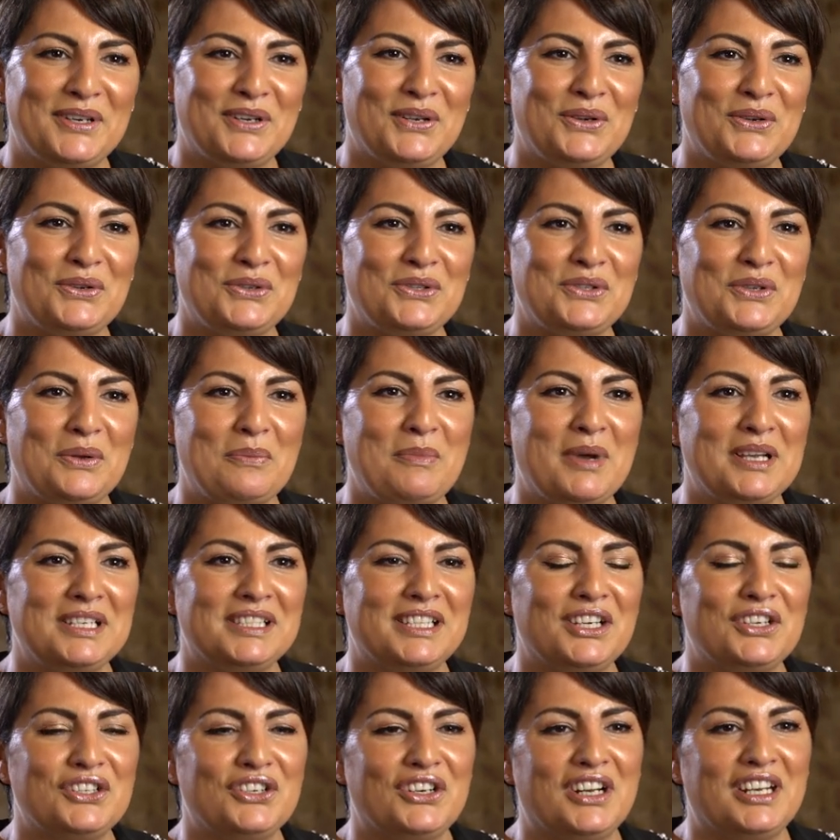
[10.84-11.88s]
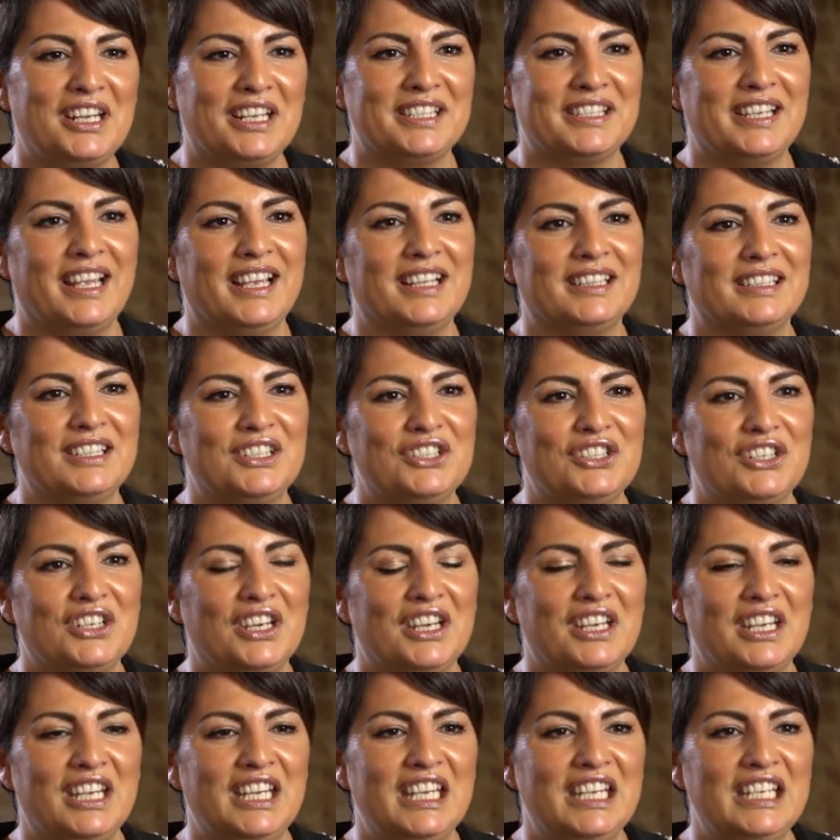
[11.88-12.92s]
because my session at Excel this
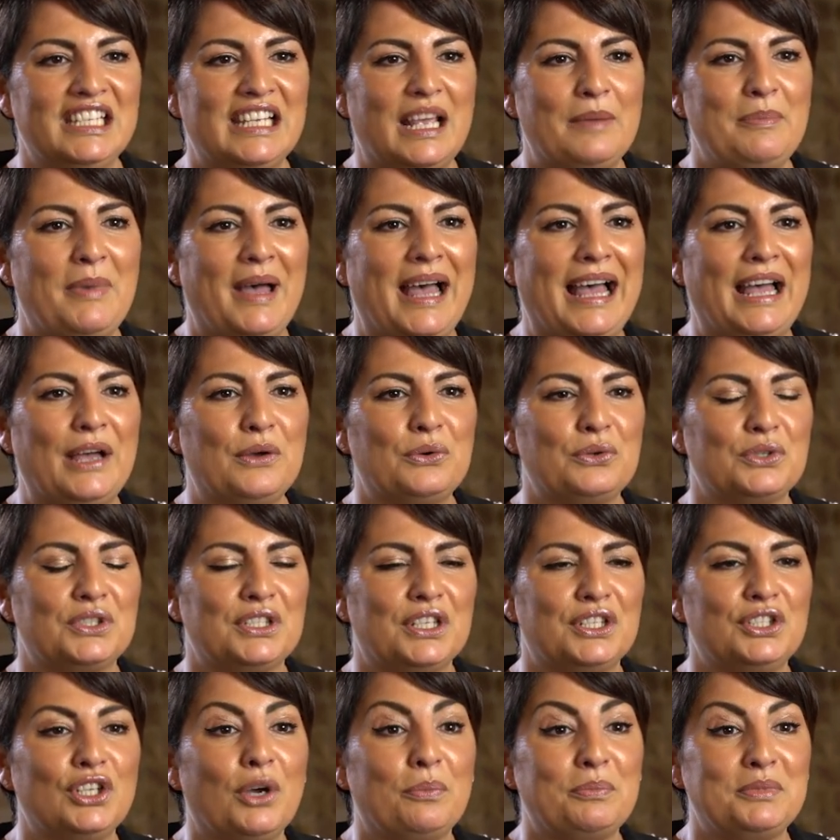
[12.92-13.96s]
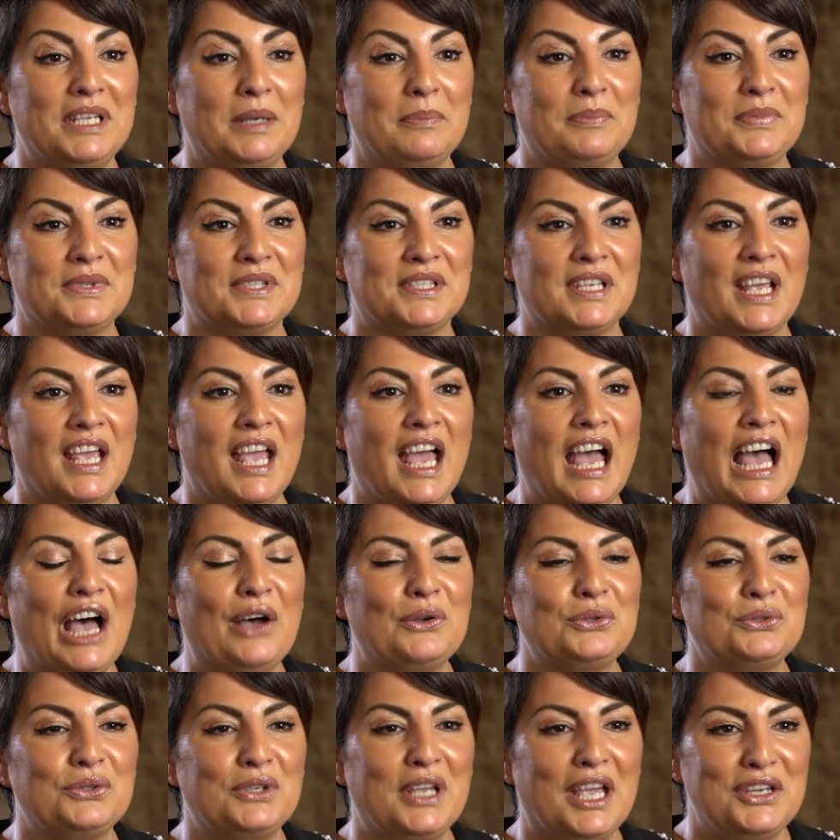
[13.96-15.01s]
year is about top tips,
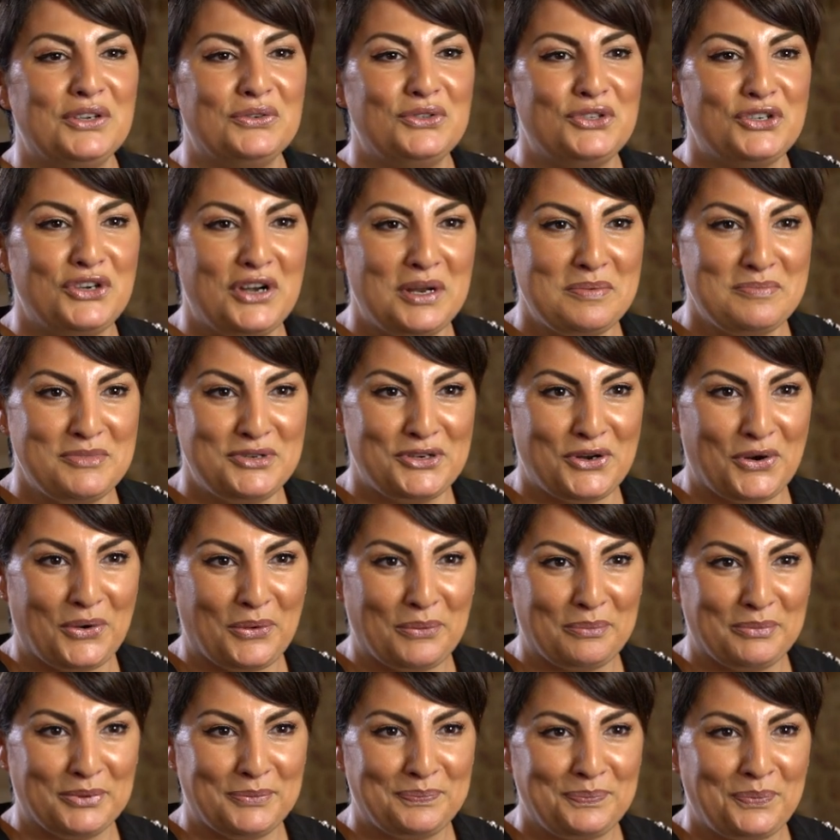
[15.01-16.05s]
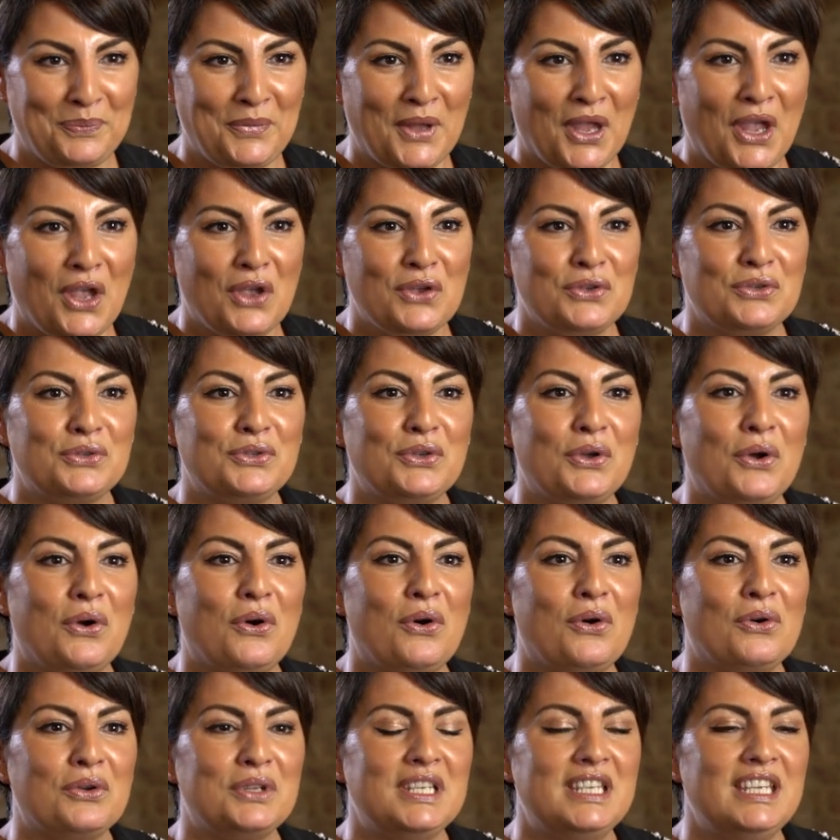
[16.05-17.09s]
how to get your dream job.
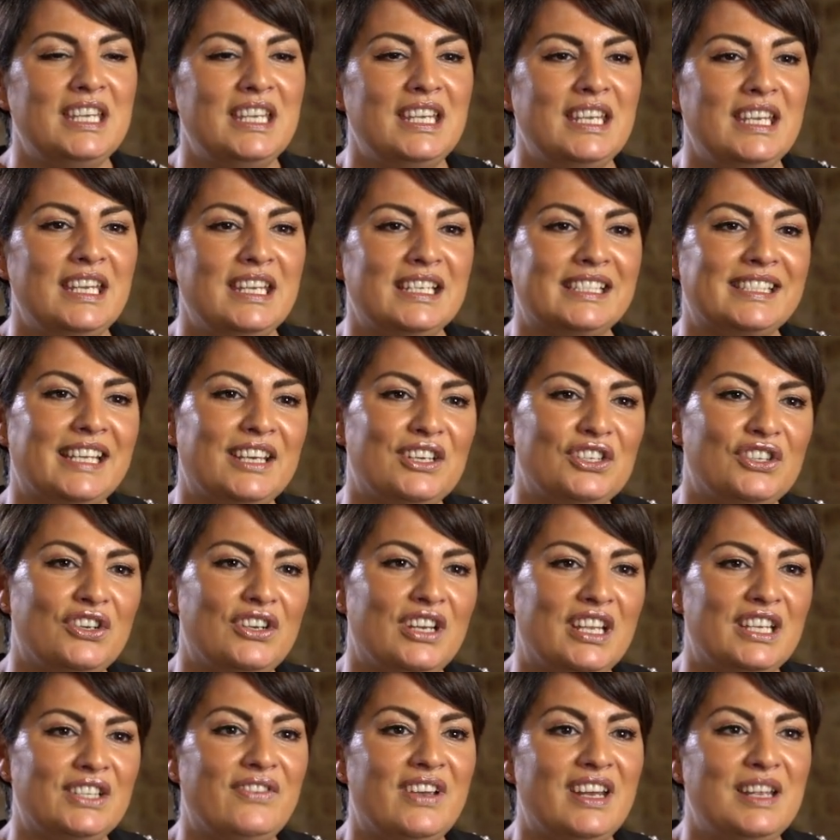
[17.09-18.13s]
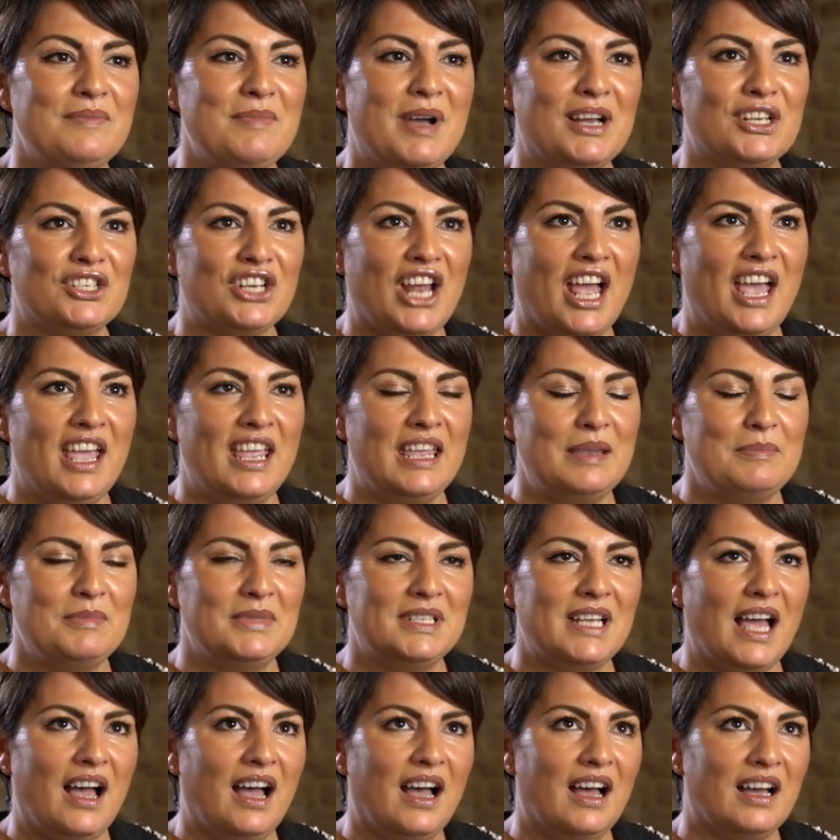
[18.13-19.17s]
So the session is very much
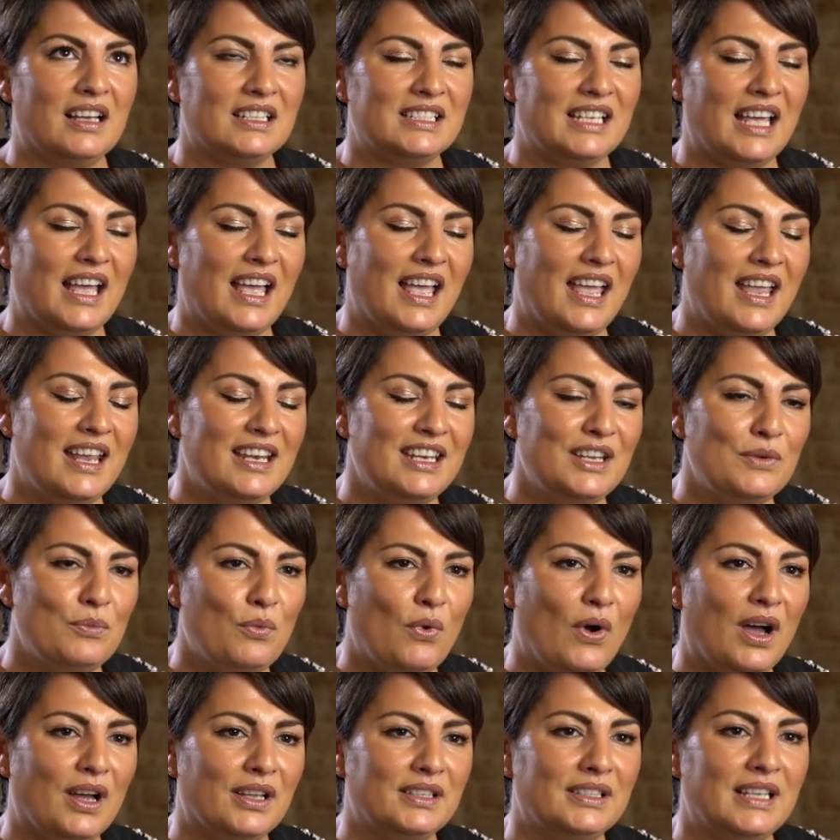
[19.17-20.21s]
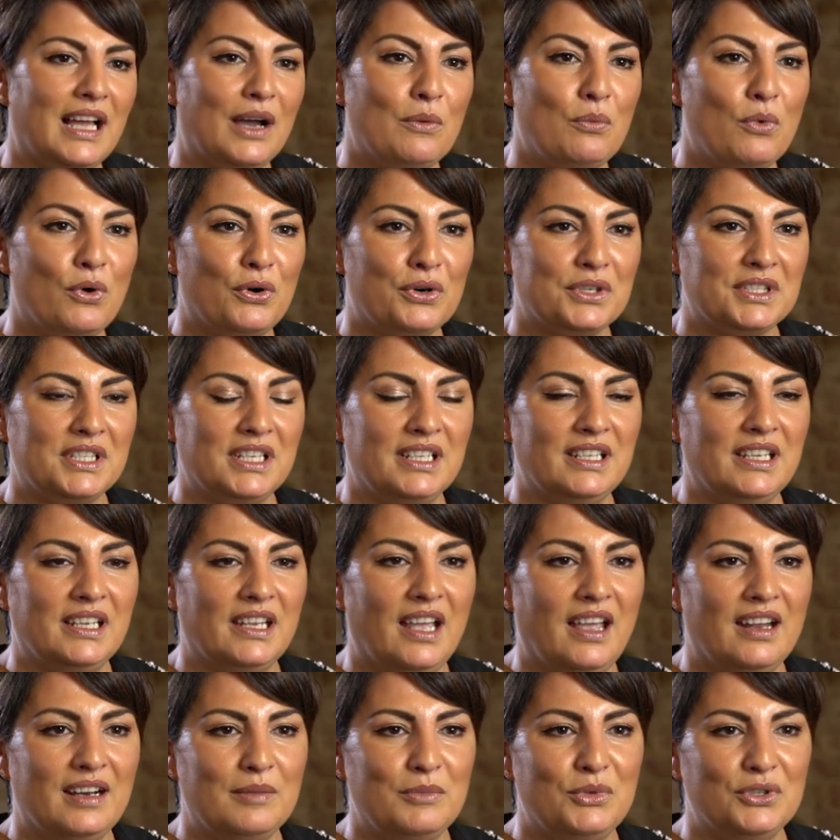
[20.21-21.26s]
aimed at anyone that works in
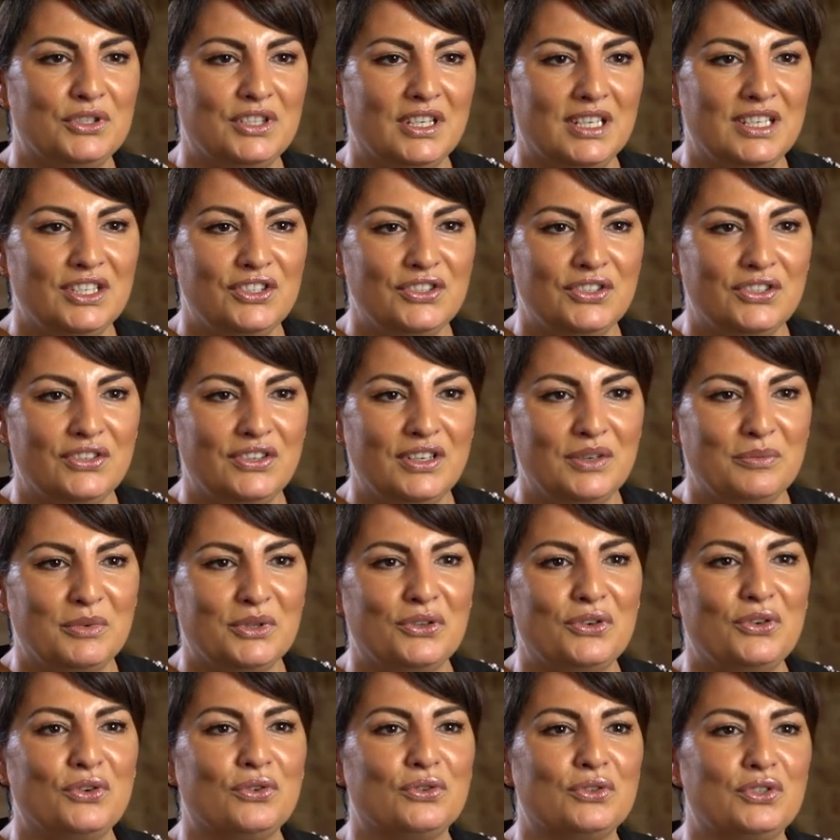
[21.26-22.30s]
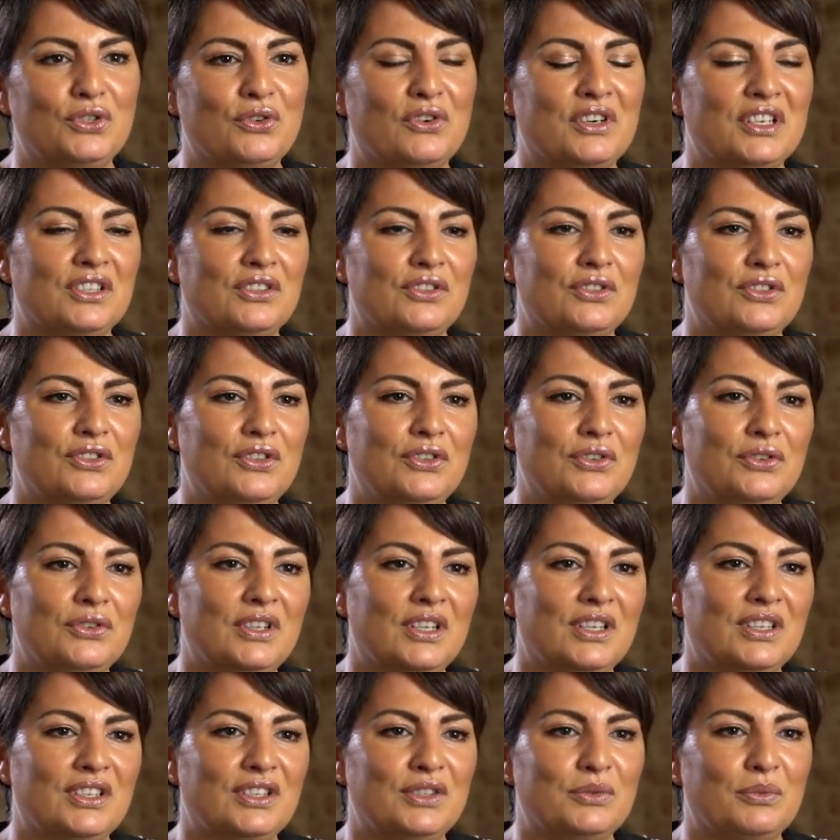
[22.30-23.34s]
the hair and beauty industry, whether or not you're a
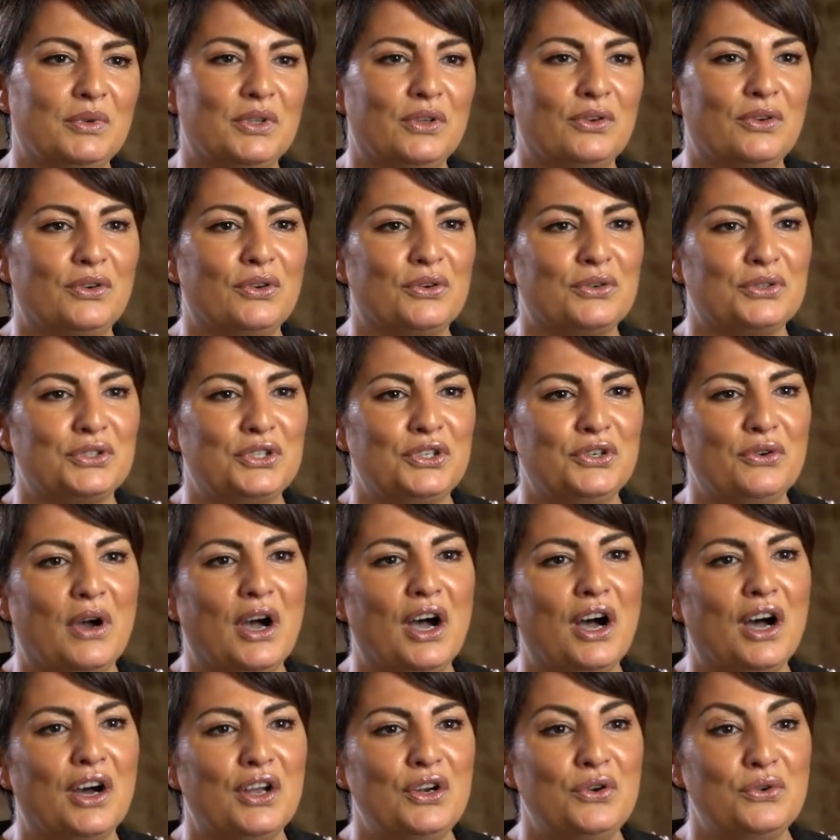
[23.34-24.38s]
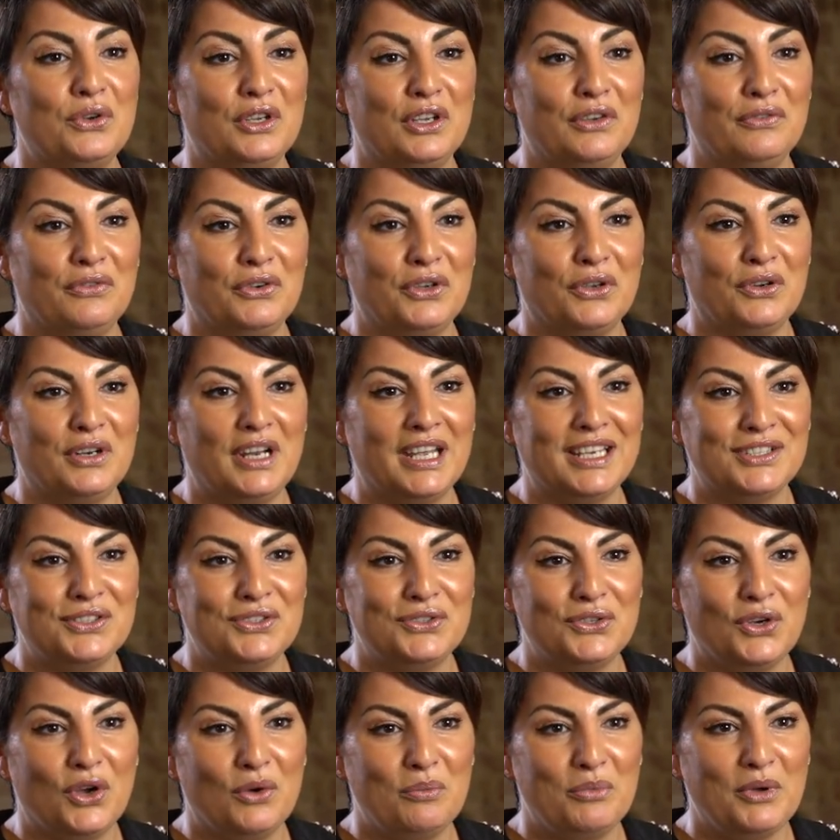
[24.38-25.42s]
student, whether or not you are looking for your
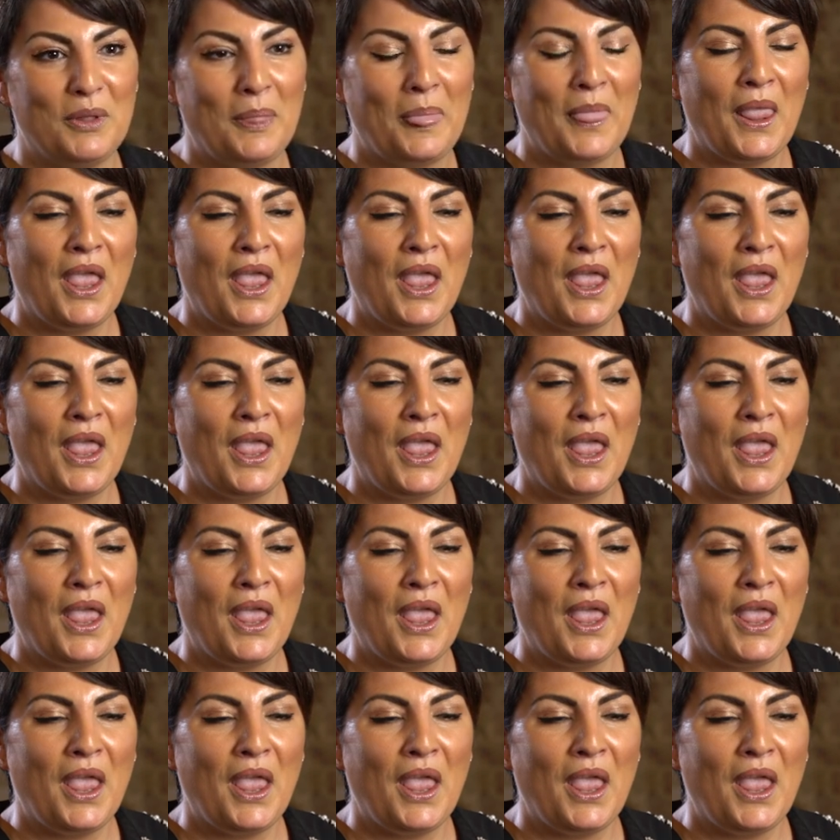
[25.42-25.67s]
next job.